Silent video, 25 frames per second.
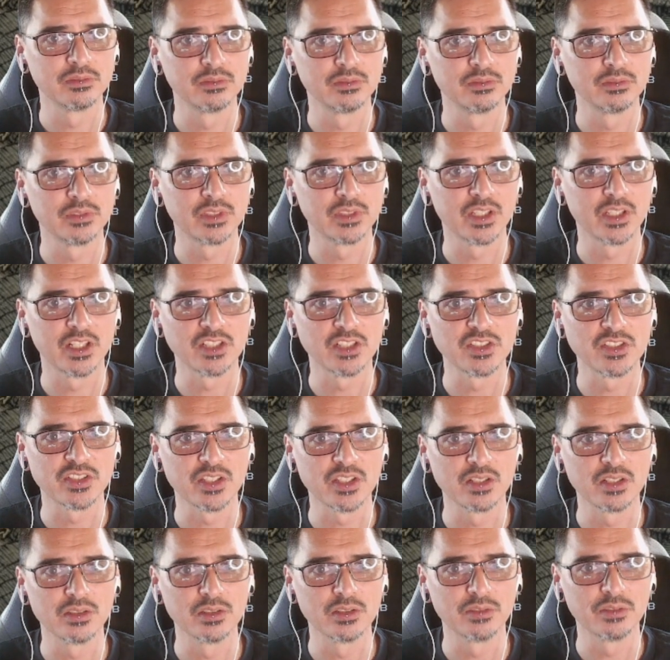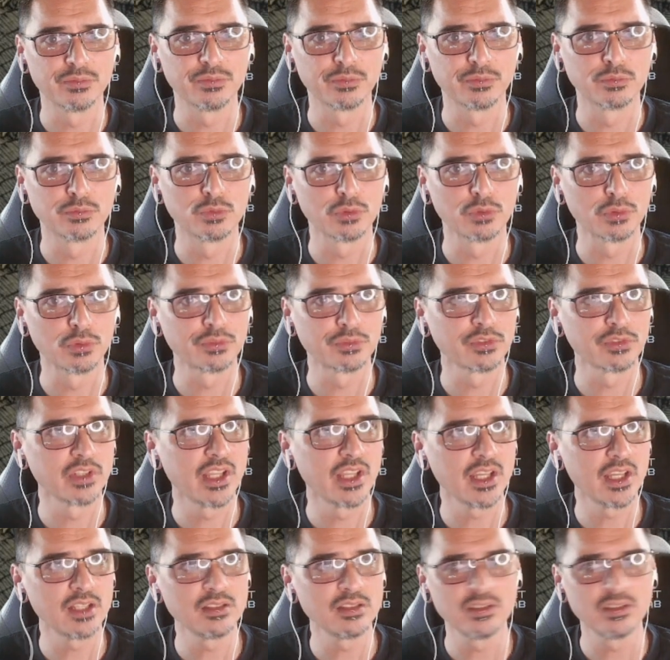Can I just get a draw
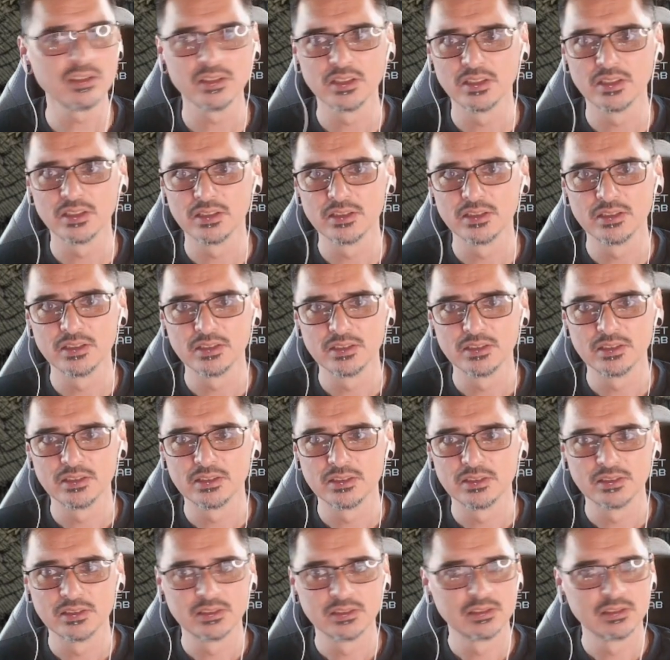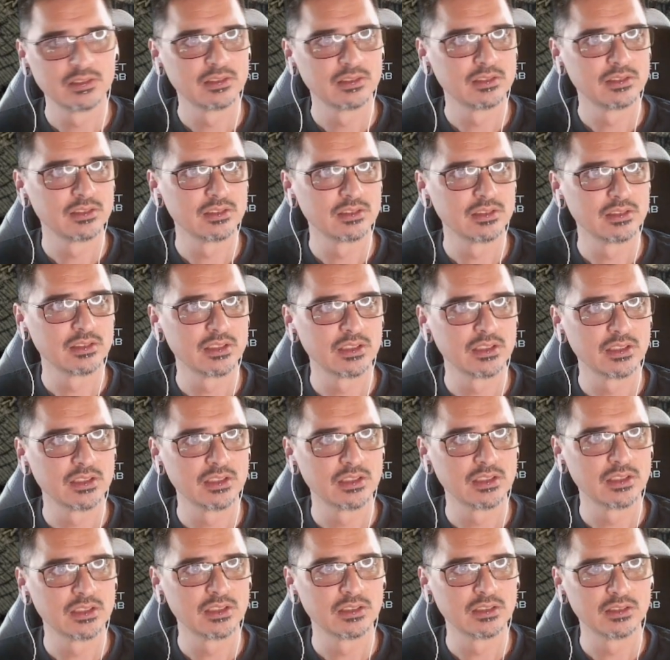freehand?
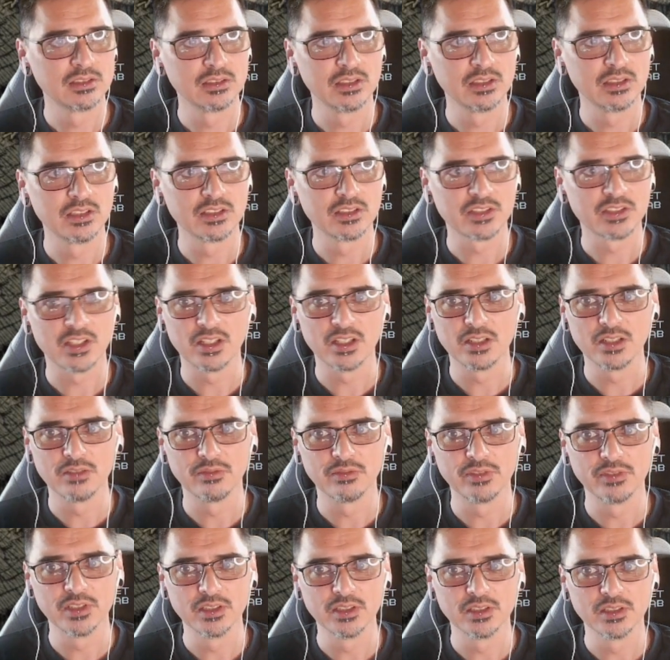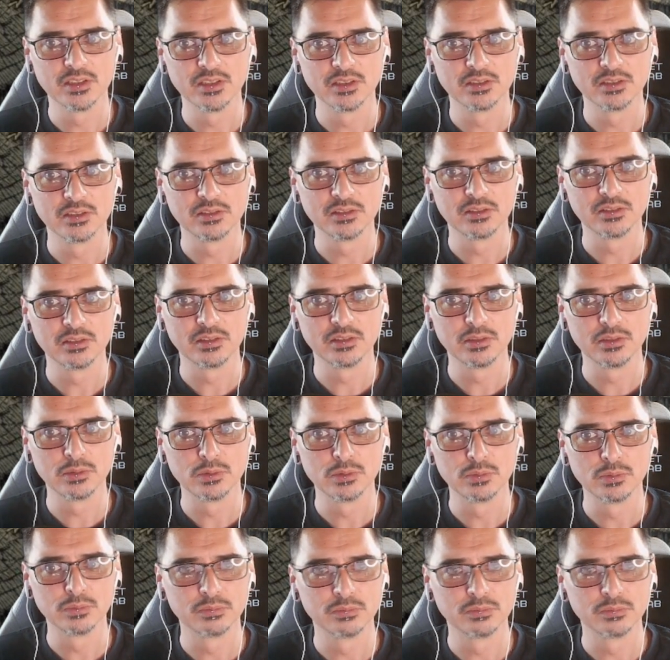And it's kind of a little